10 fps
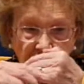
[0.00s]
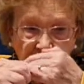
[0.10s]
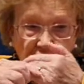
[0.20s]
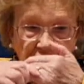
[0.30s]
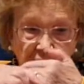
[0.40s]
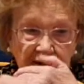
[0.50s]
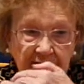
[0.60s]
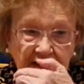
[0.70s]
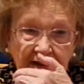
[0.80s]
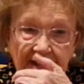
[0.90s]
girl
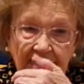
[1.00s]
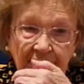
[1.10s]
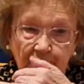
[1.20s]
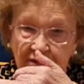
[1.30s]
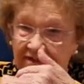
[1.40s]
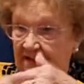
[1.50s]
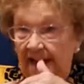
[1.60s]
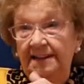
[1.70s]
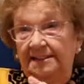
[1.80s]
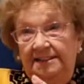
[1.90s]
that was
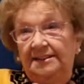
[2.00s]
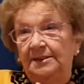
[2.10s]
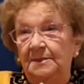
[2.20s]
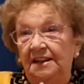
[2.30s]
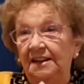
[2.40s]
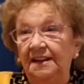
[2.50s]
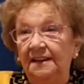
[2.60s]
nice to me,